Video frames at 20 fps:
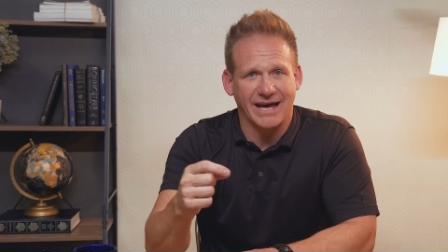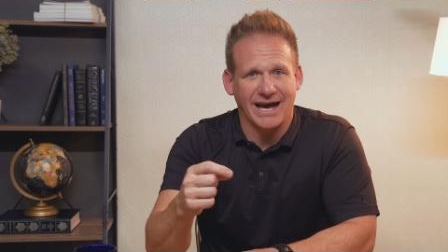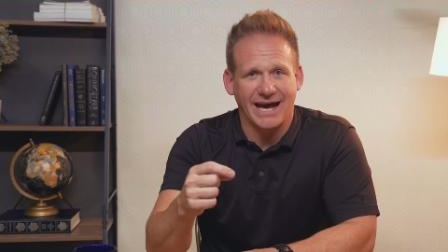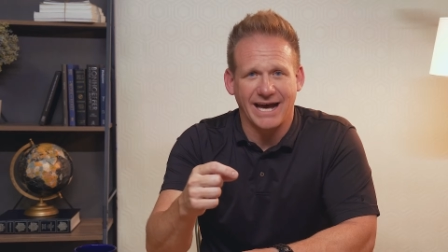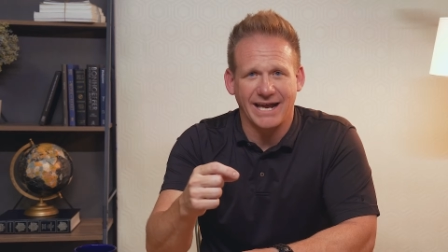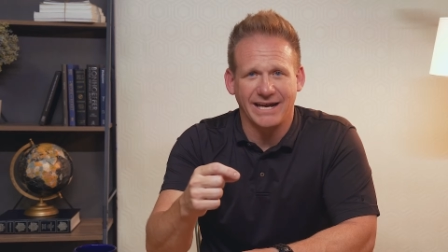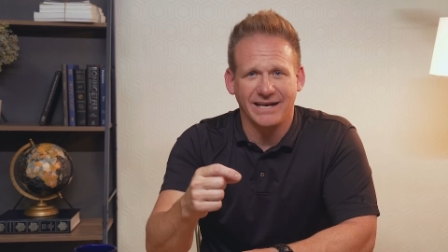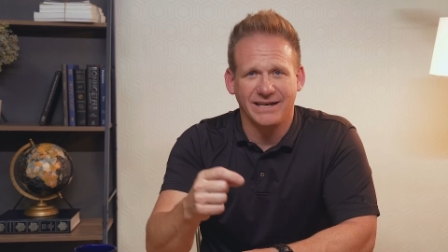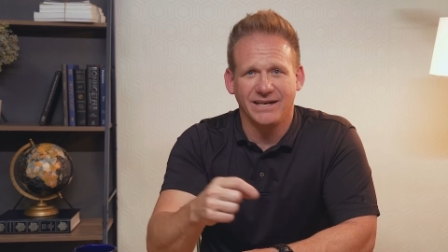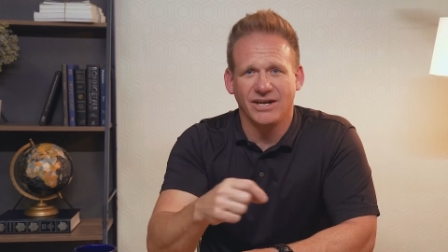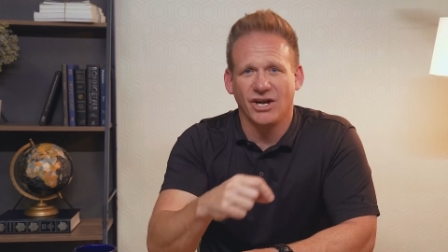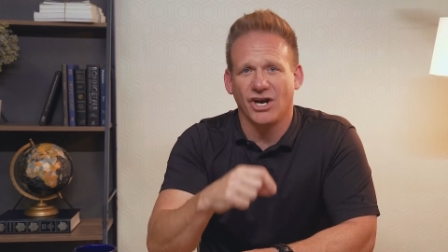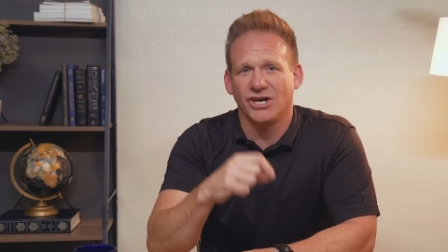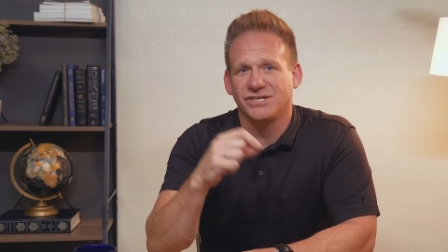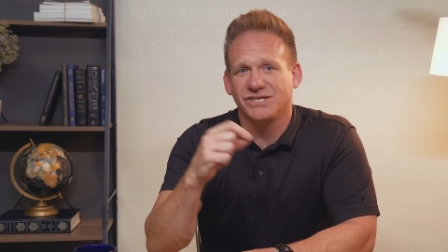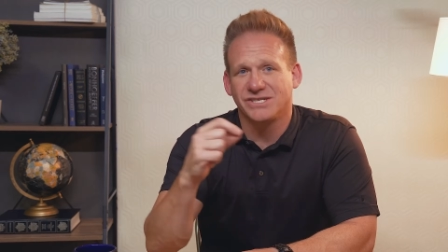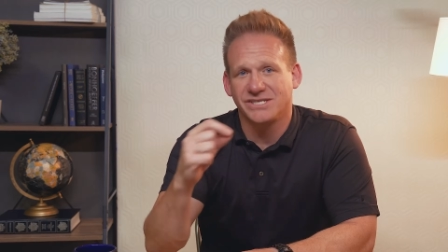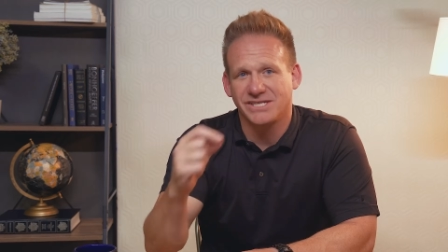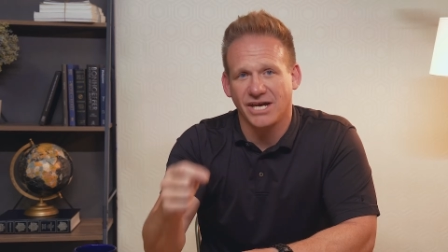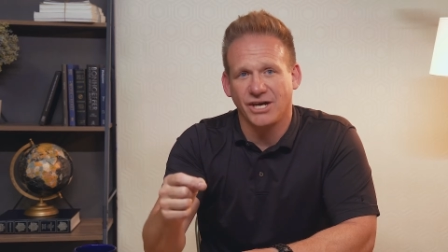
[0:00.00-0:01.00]
God,
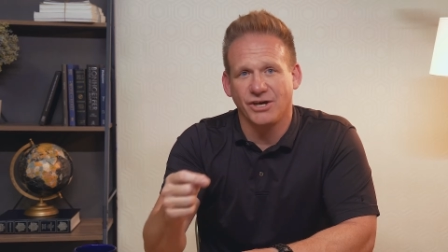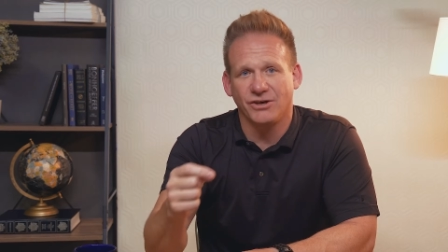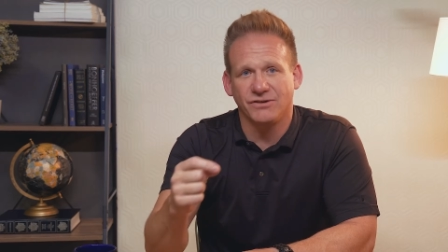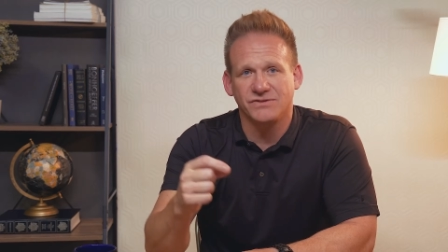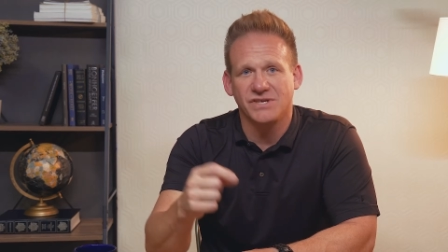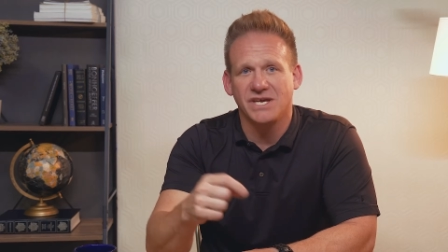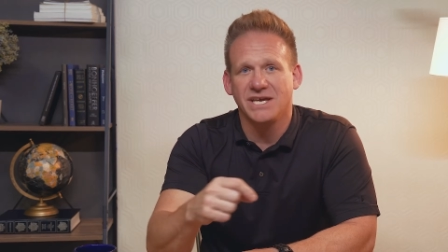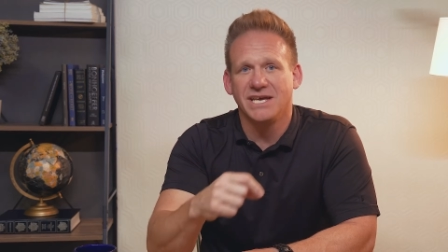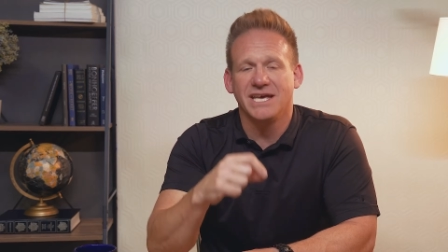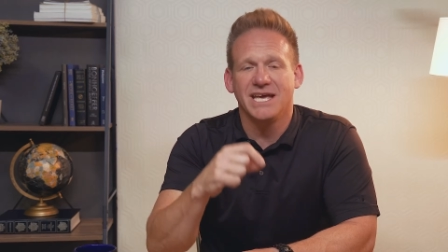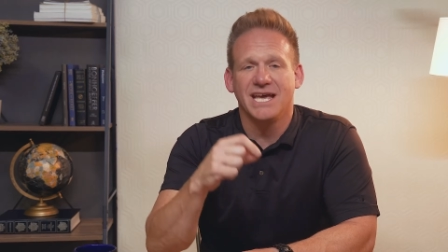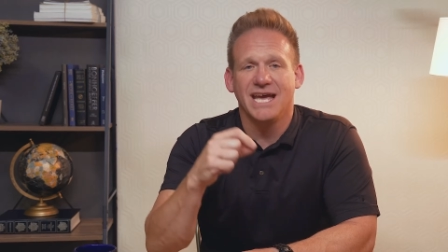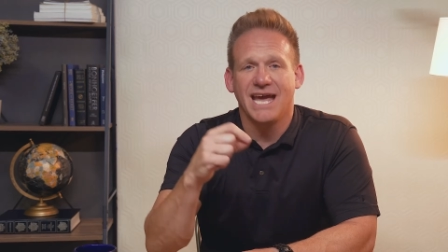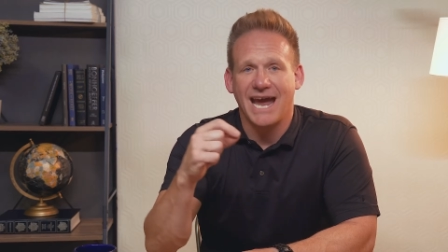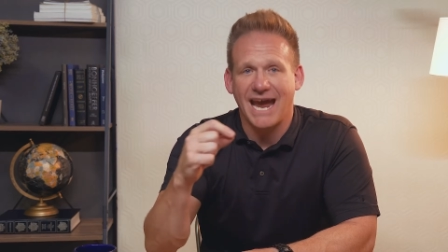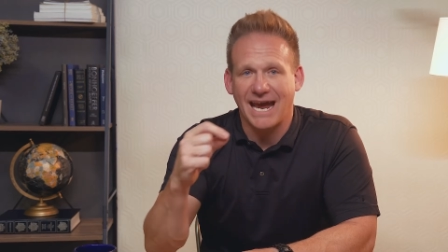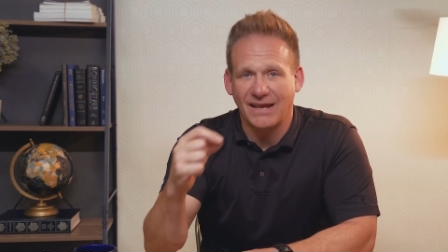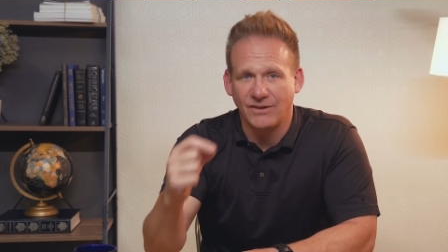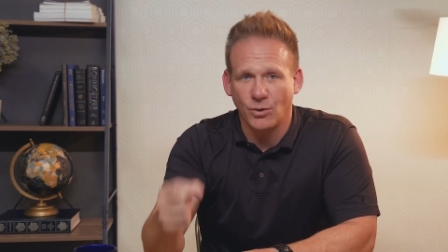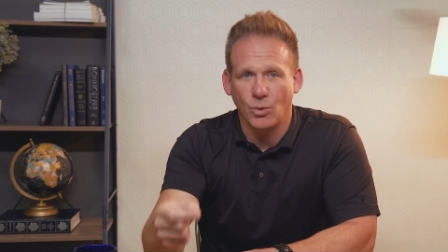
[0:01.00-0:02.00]
ourselves,
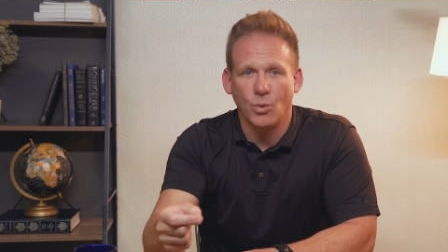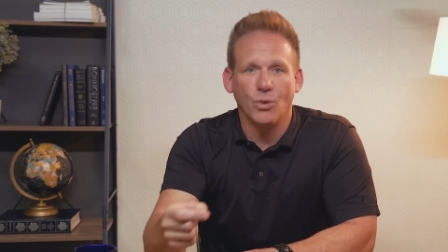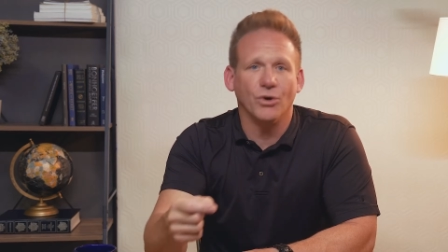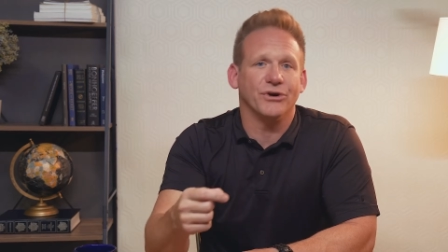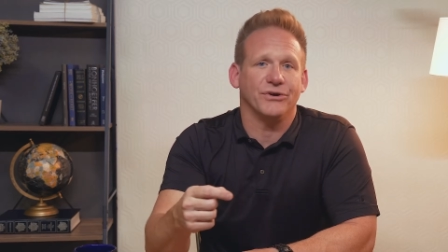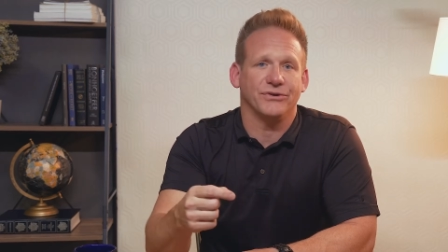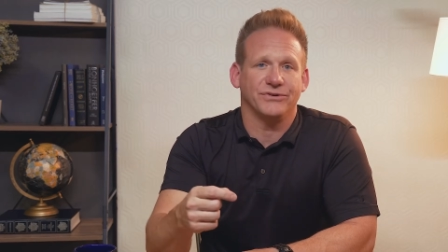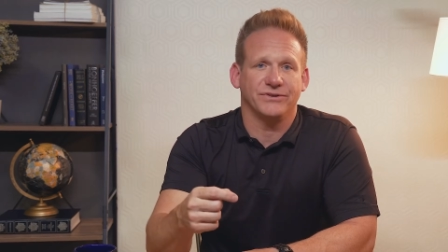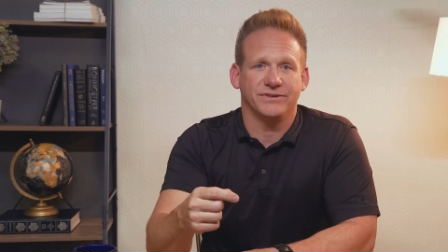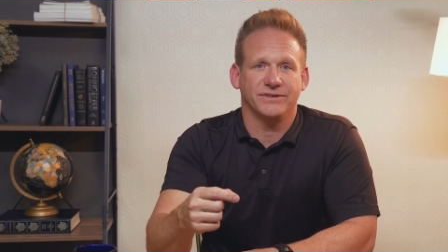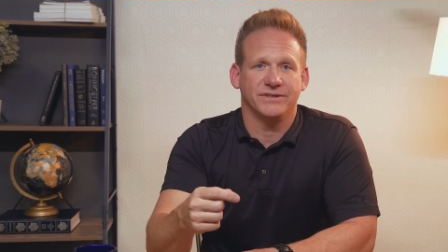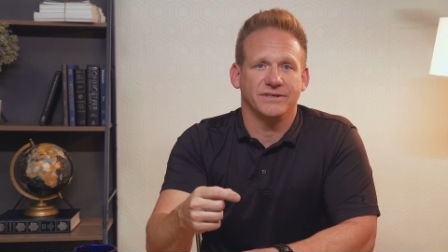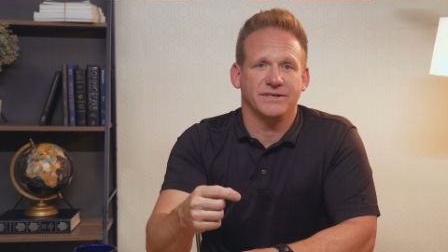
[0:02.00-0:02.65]
and the world.